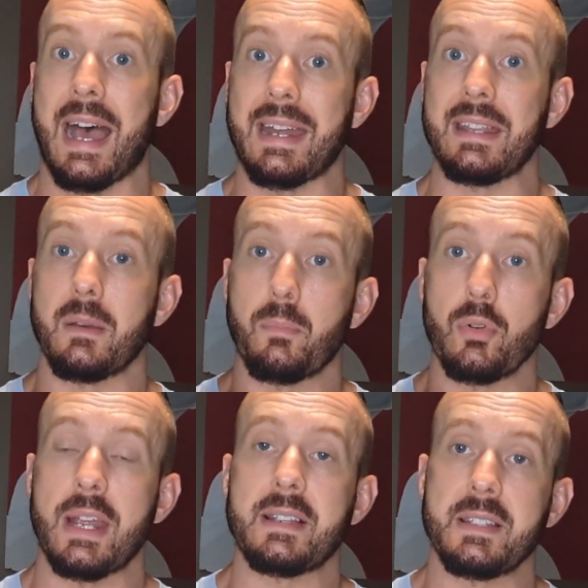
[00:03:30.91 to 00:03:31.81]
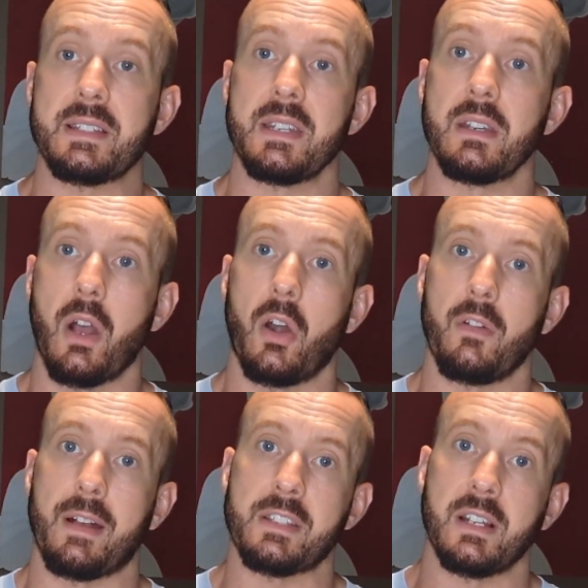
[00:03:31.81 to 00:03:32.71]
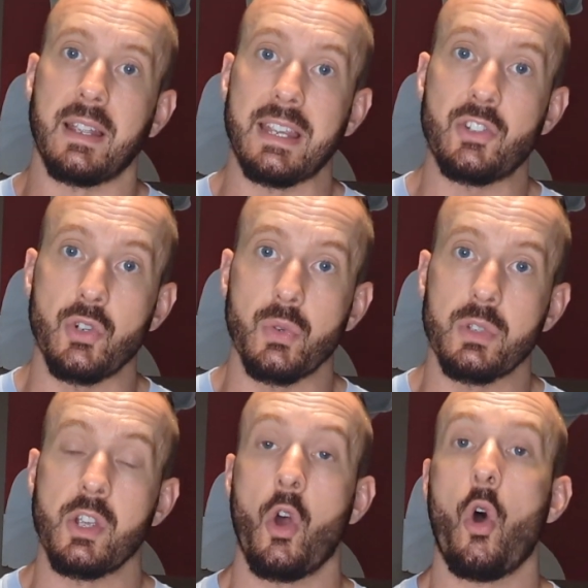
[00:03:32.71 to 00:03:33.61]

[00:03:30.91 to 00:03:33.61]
had either pre-existing cardiovascular issues